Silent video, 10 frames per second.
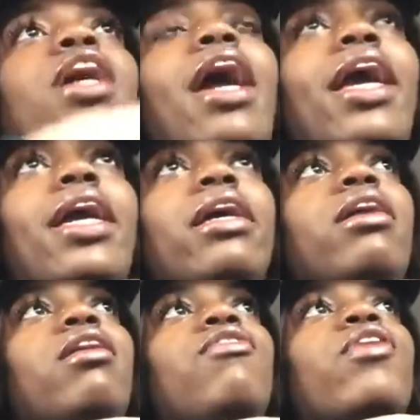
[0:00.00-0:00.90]
or 8
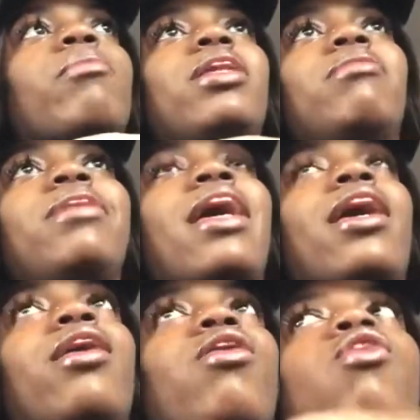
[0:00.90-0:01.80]
for a mini
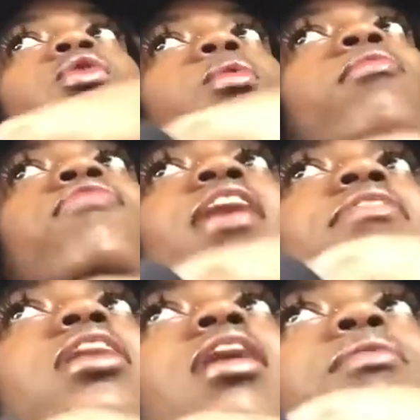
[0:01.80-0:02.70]
BAL, or when 5
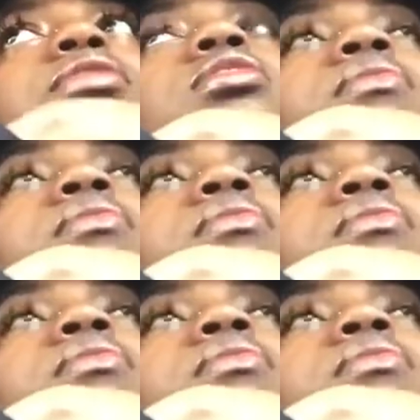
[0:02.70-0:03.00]
o'clock rolls